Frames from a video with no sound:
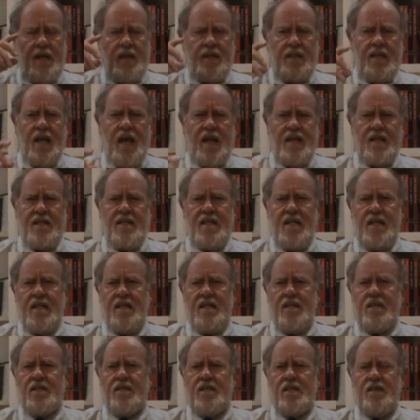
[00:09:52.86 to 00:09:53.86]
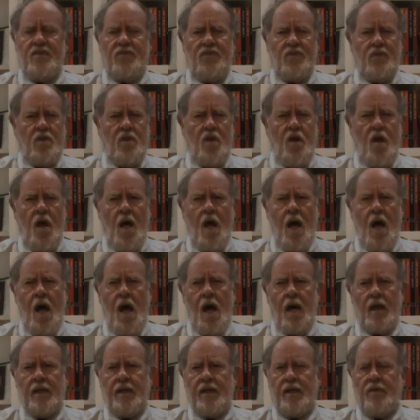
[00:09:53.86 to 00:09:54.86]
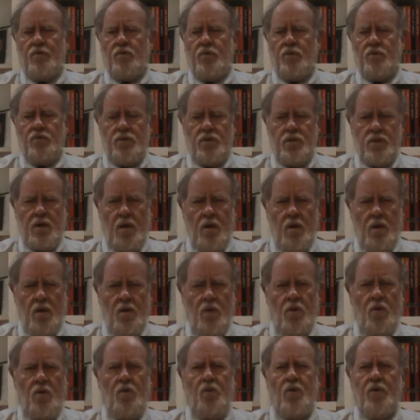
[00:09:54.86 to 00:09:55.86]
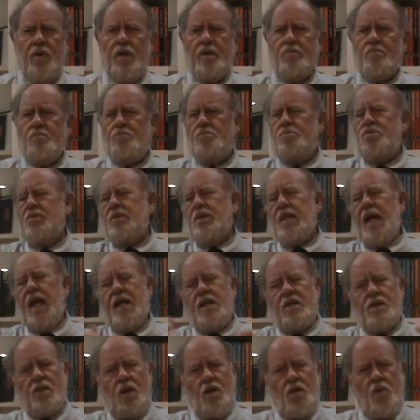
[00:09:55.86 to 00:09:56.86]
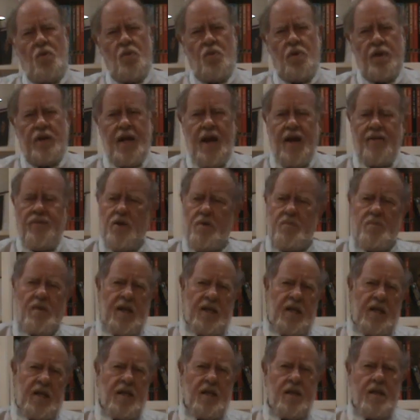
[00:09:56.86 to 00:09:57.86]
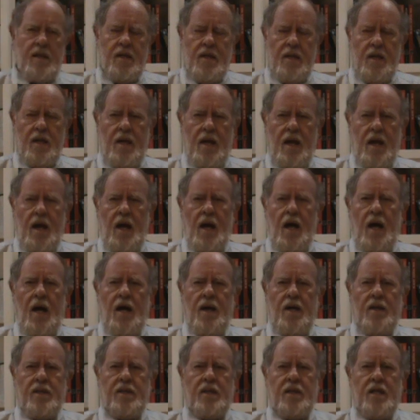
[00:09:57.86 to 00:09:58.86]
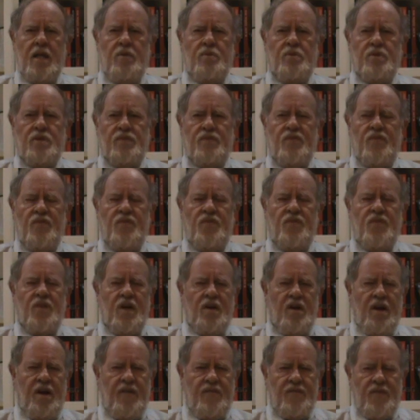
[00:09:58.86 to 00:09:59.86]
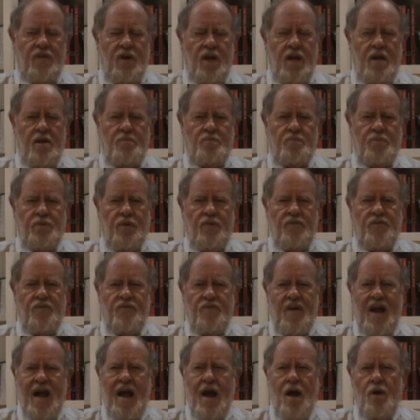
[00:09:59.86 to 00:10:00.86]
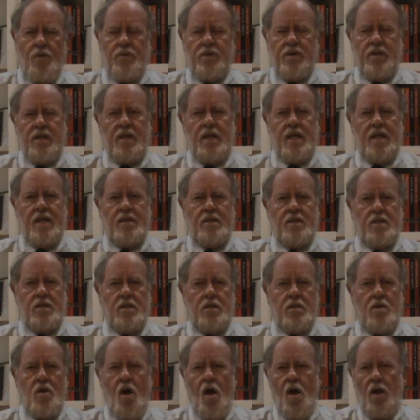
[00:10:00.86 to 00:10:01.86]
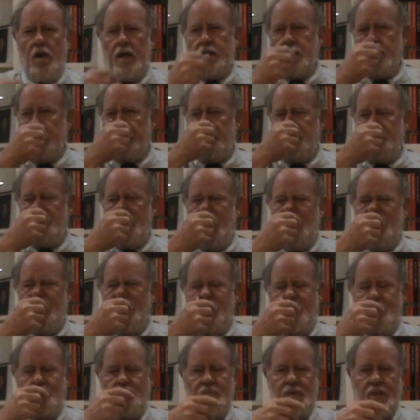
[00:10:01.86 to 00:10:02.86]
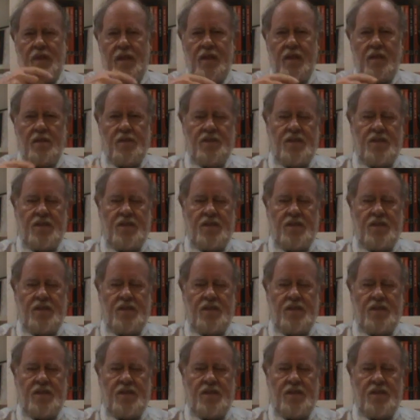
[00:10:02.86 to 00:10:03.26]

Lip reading: the ideas of Locke and Rousseau and Plato and everybody. that he was very, very profound in his knowledge of political